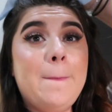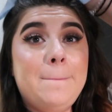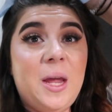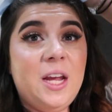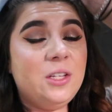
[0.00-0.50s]

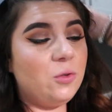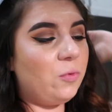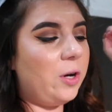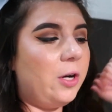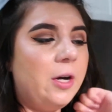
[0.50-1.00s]
Maze
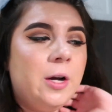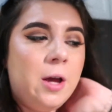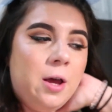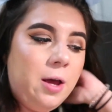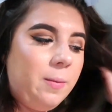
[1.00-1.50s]

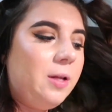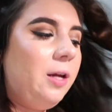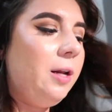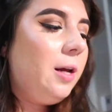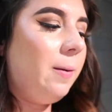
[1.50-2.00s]
Runner,
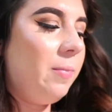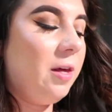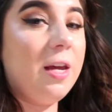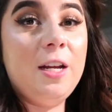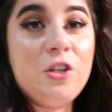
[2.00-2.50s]
cleaning up
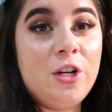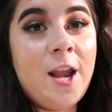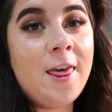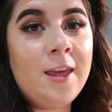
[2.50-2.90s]
the kitchen.